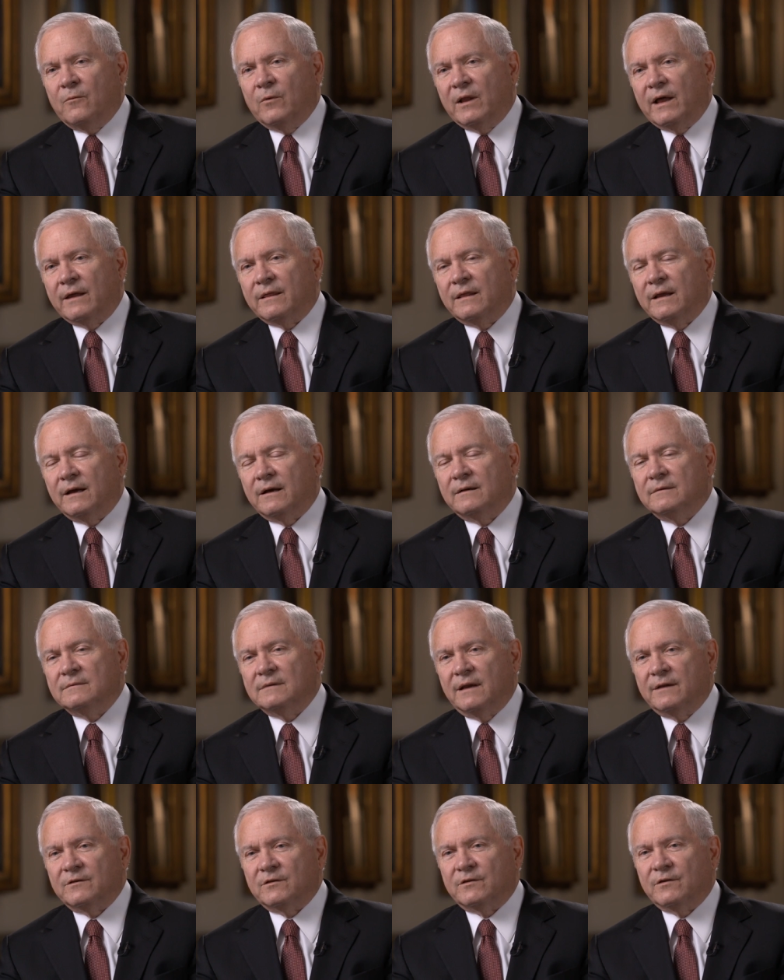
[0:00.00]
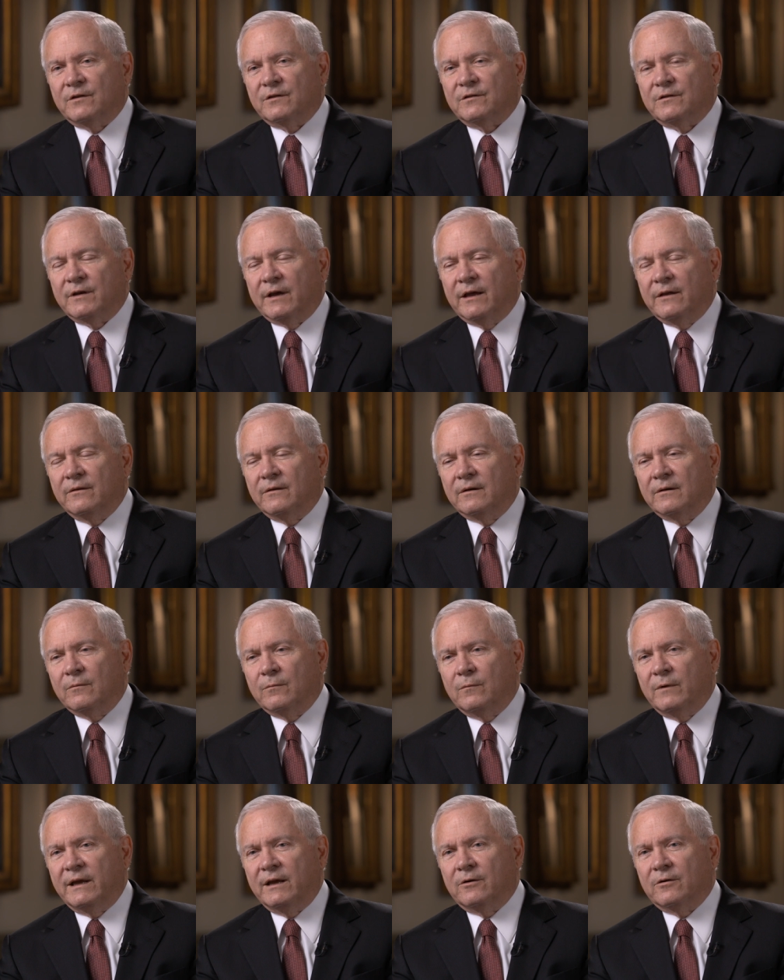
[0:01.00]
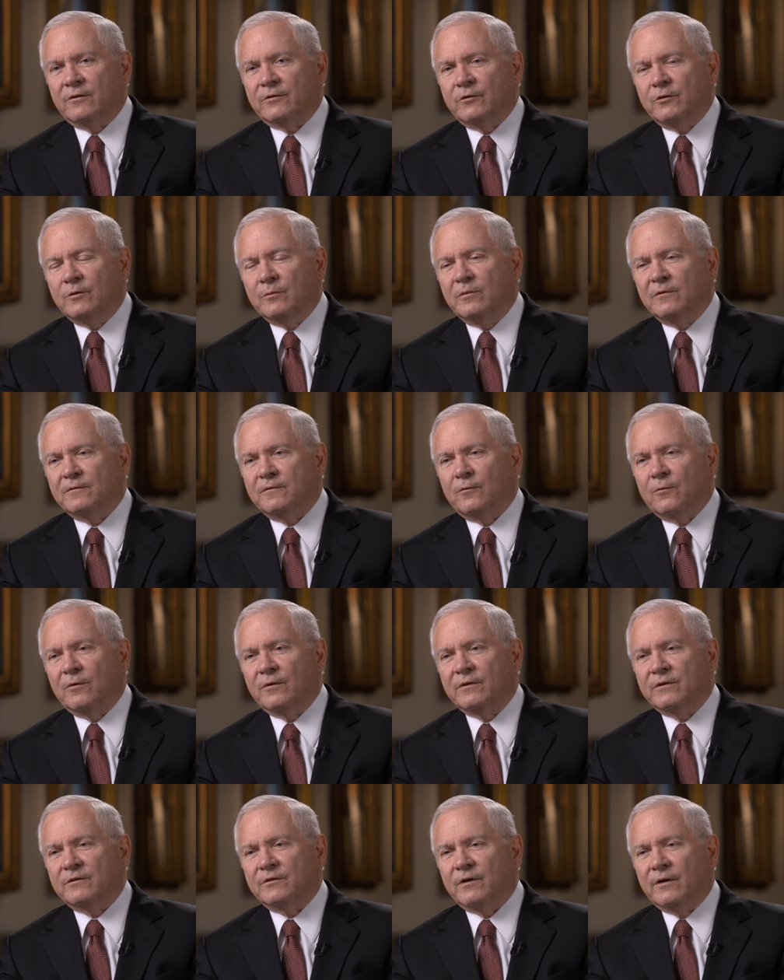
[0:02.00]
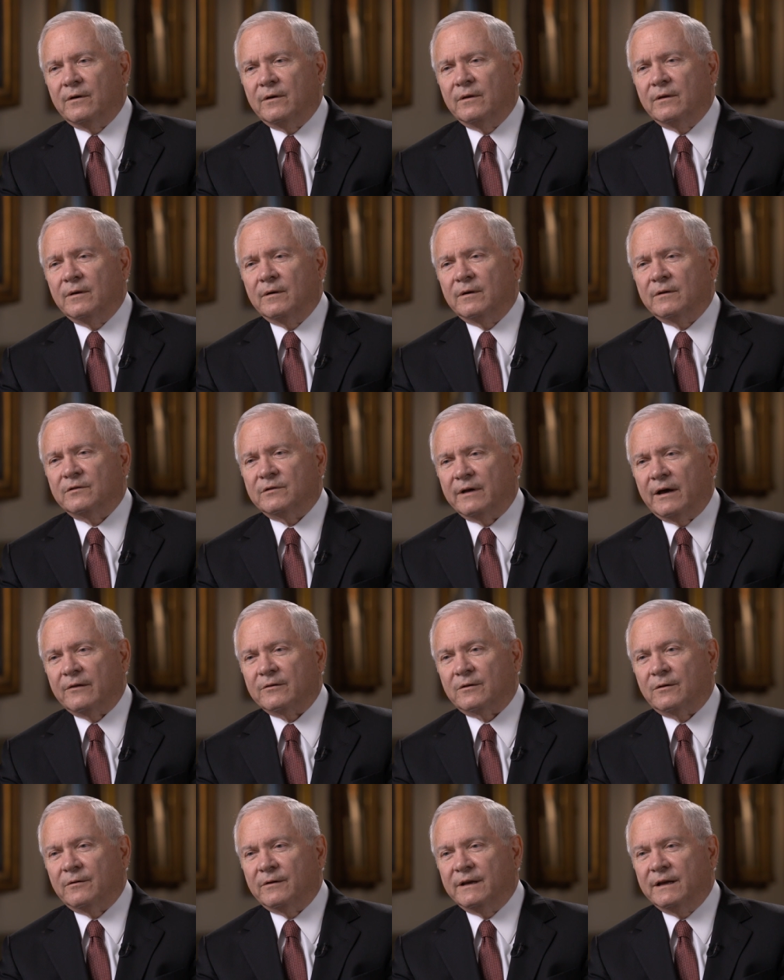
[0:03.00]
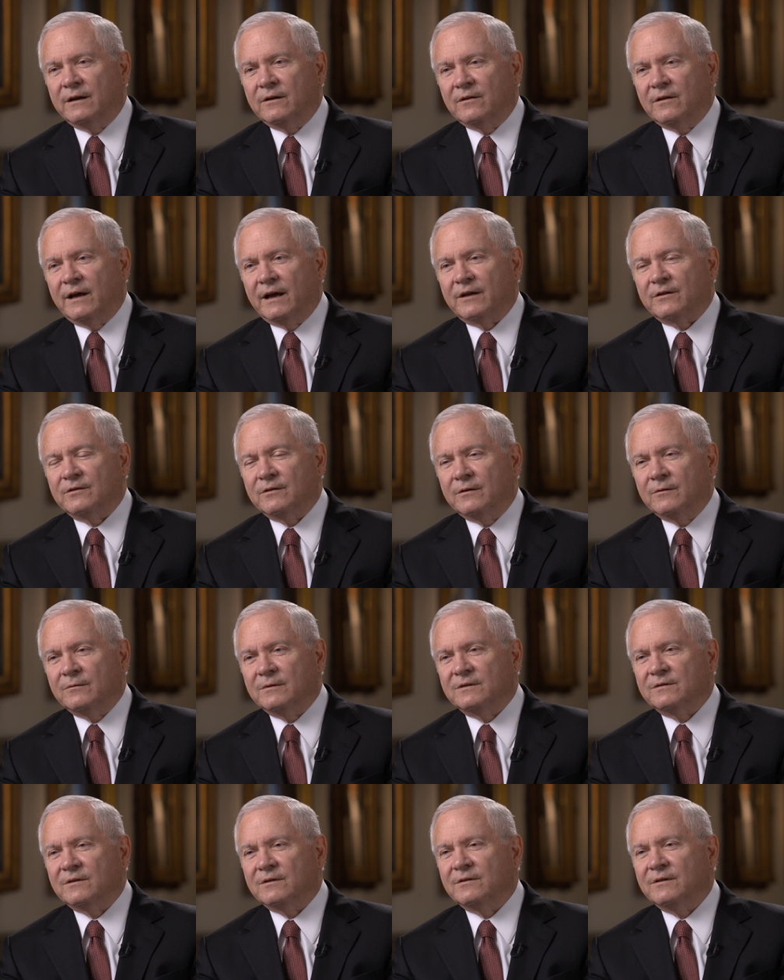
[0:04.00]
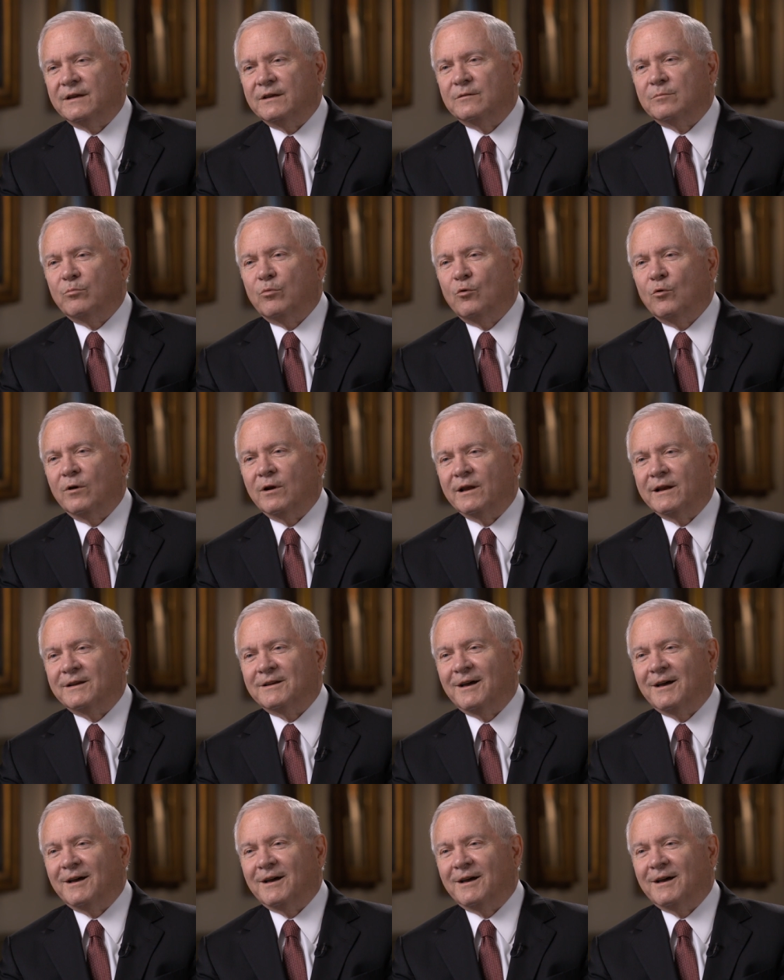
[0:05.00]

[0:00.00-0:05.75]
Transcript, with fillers: Well, I think, let's just say that a week or two before the Ch uh, South Korean election, it was at least poorly